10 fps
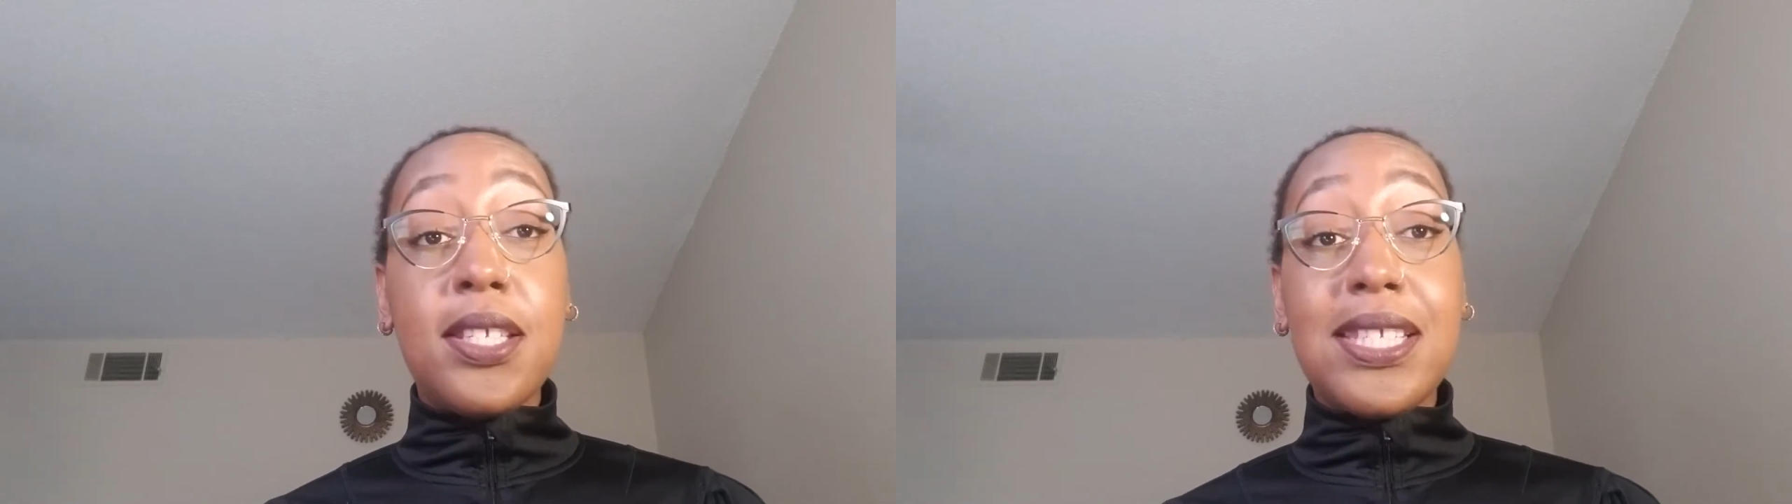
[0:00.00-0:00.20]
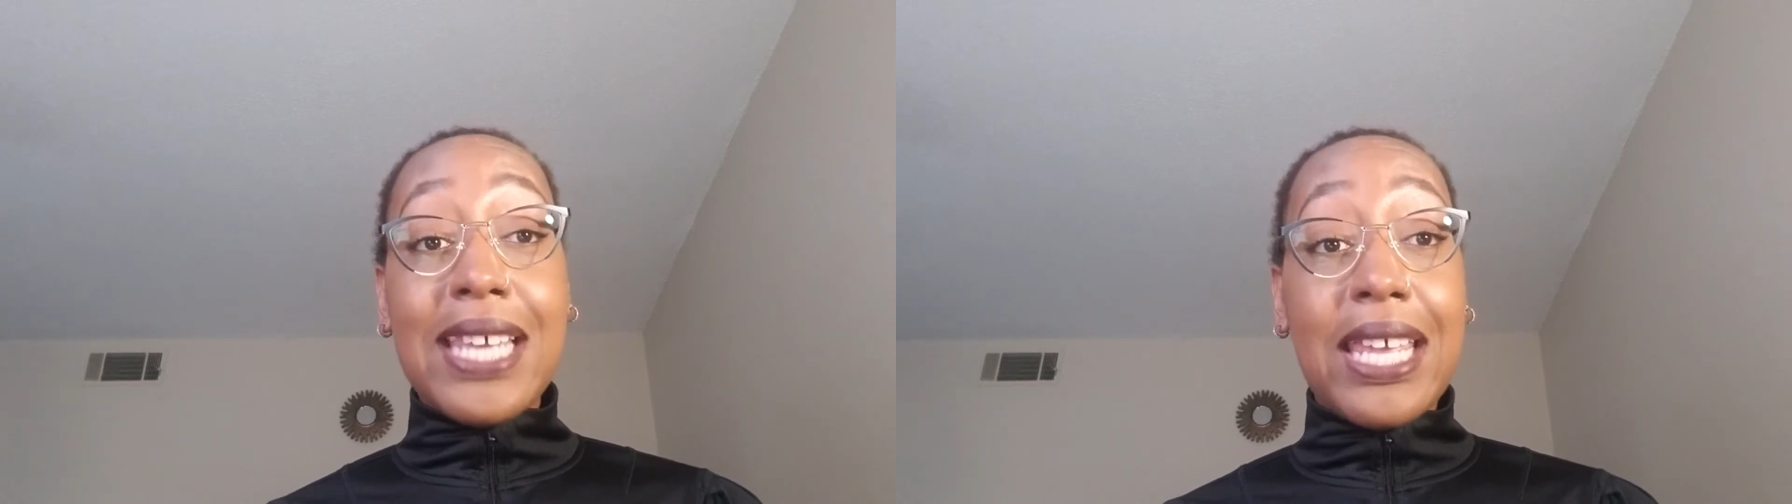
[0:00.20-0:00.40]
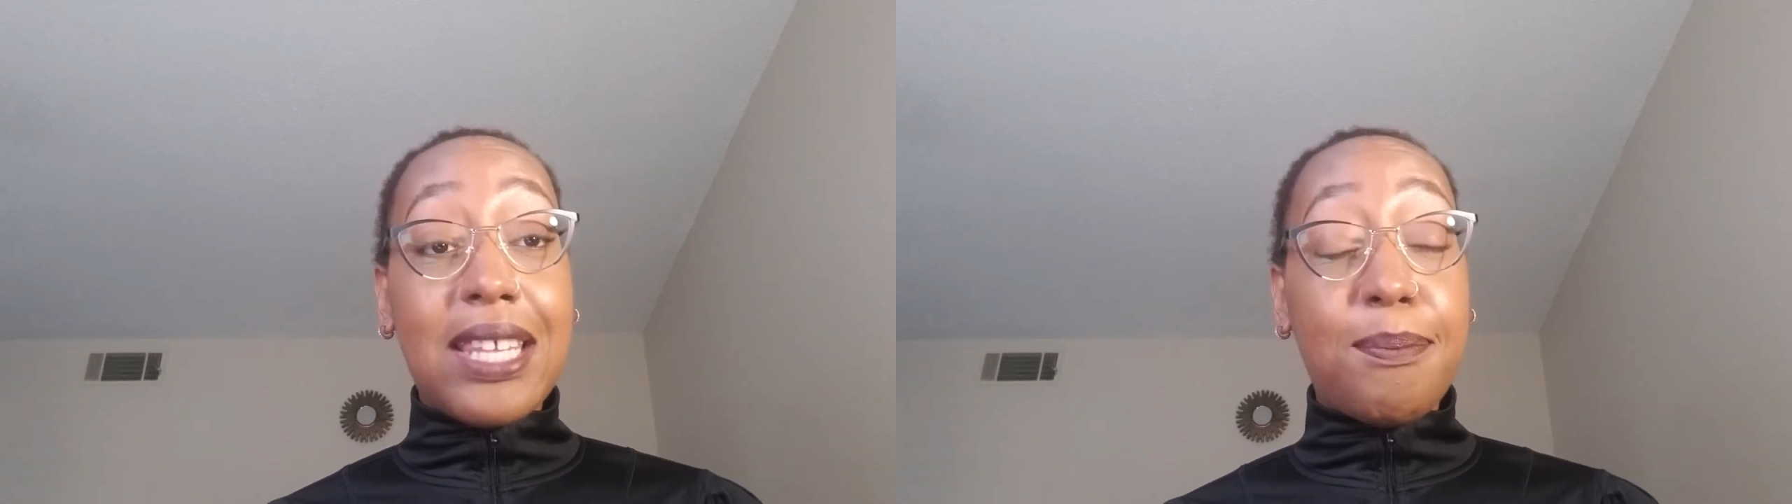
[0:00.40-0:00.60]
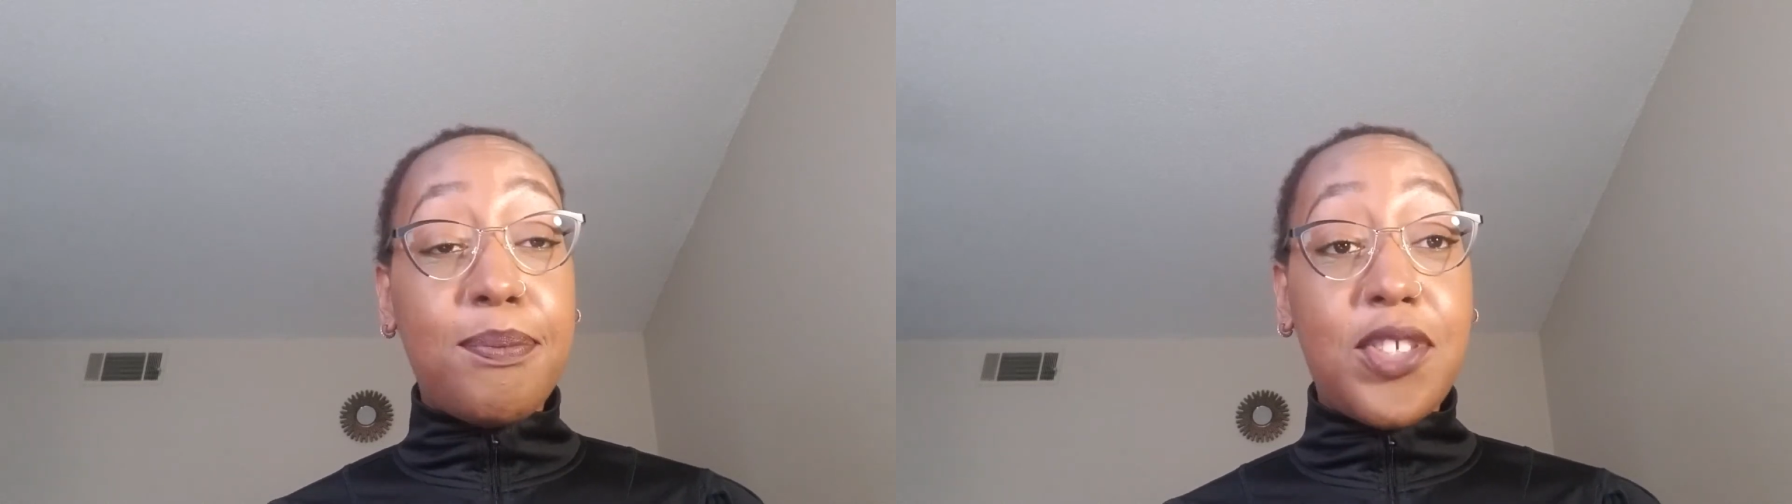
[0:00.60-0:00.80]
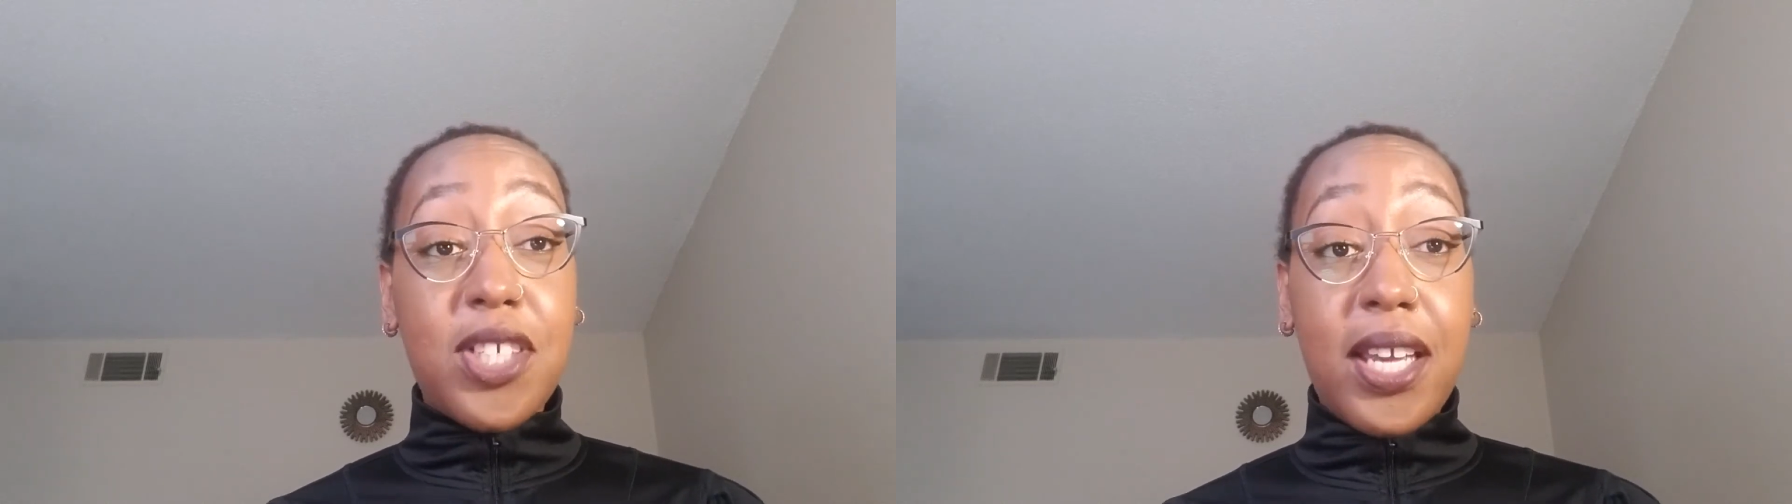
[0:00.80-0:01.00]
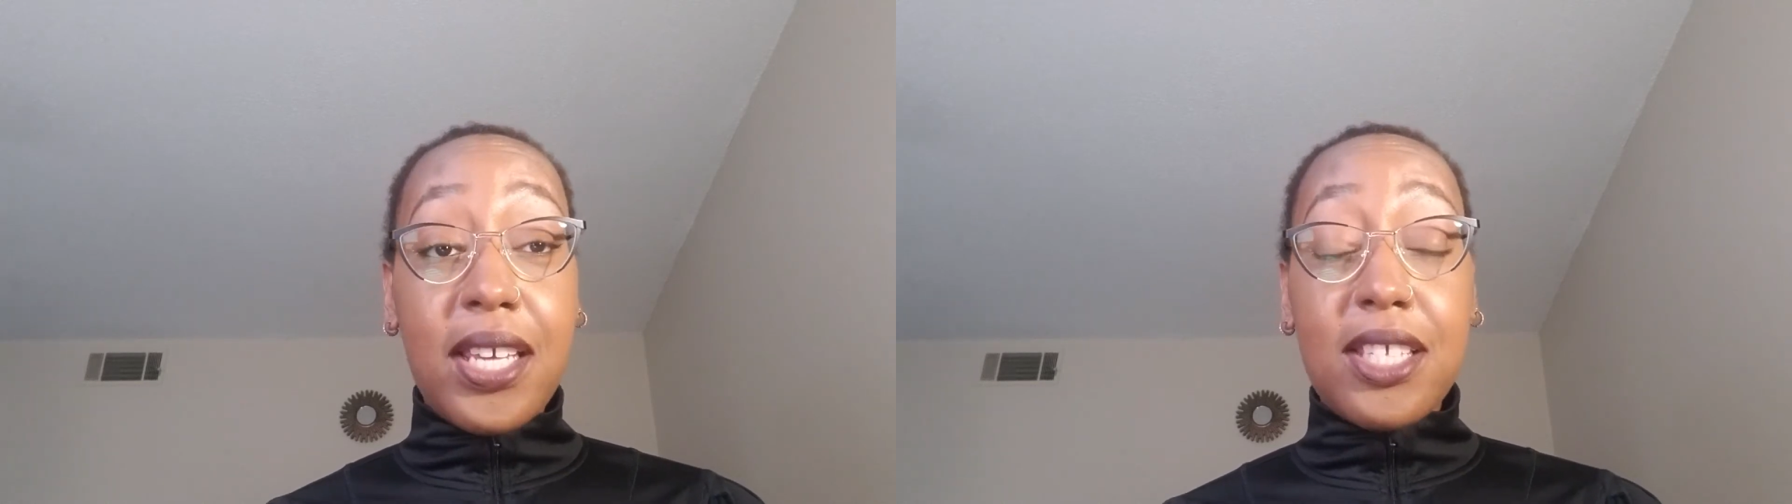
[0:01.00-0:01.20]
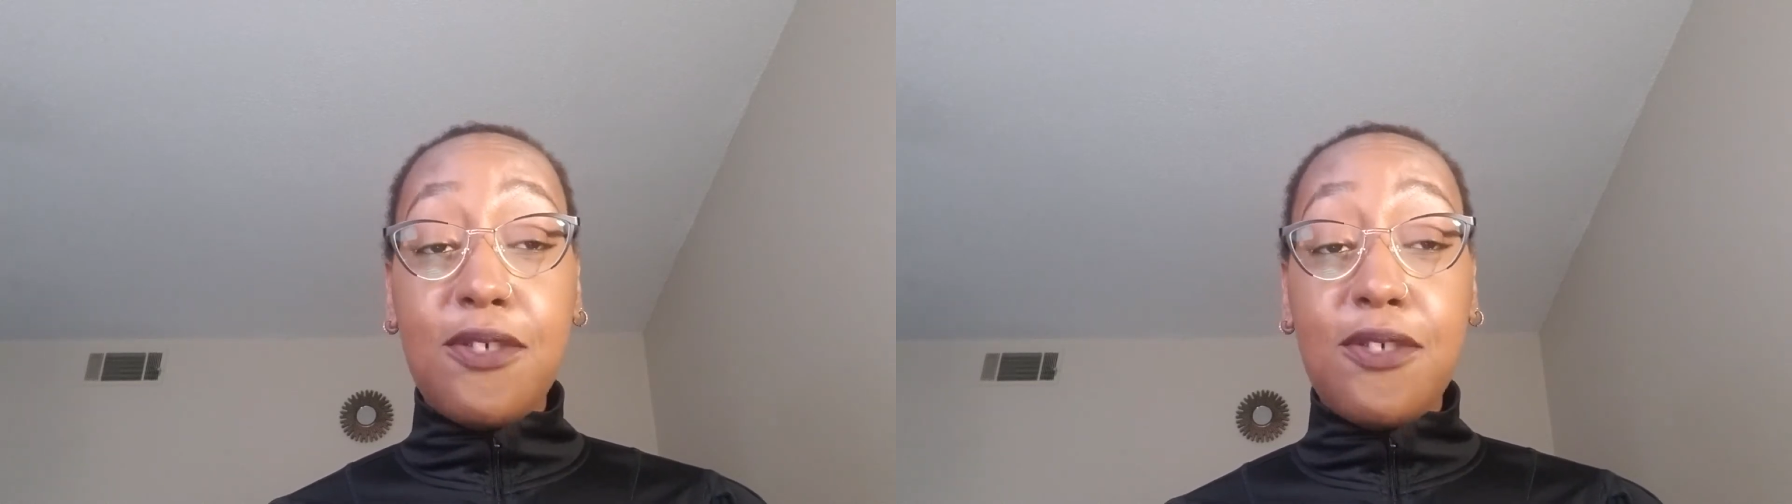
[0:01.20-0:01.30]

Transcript: sign the checks